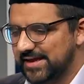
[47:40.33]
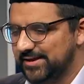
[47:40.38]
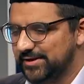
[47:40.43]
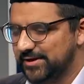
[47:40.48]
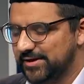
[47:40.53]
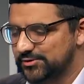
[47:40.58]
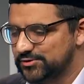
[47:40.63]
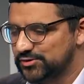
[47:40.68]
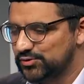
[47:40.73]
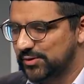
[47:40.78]

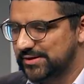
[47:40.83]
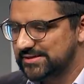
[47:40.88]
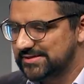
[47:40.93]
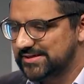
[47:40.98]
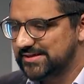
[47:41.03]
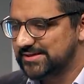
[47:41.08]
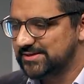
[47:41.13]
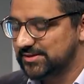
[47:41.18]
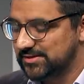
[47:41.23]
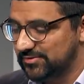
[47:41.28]
You know, it was
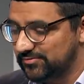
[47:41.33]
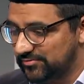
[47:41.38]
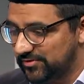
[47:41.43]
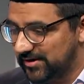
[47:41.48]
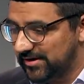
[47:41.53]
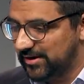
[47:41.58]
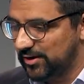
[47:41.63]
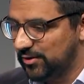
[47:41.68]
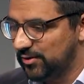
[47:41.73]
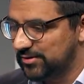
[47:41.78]
twenty, a
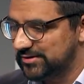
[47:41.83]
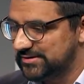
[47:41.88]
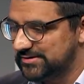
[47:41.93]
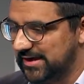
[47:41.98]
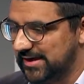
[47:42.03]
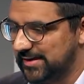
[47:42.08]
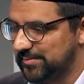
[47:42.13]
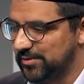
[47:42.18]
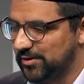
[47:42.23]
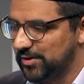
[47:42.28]
very long
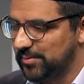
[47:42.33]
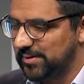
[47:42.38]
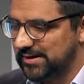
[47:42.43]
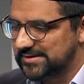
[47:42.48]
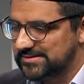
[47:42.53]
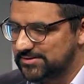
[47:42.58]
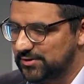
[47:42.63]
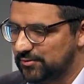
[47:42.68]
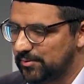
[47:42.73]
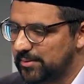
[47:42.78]
time ago, but
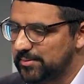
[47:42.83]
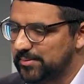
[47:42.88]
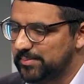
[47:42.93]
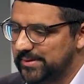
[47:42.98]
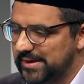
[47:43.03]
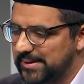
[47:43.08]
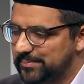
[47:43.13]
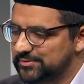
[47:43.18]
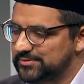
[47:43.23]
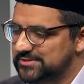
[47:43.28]
I still remember
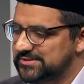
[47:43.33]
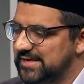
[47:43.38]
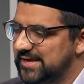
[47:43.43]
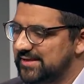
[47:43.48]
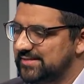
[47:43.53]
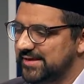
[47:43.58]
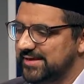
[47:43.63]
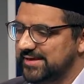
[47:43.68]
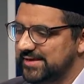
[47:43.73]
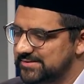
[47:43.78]
people
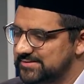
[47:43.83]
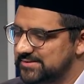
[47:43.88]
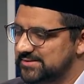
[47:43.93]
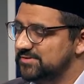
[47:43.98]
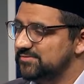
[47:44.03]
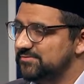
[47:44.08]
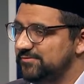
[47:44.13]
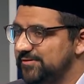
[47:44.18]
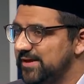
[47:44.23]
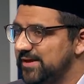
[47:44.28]
saying that he's just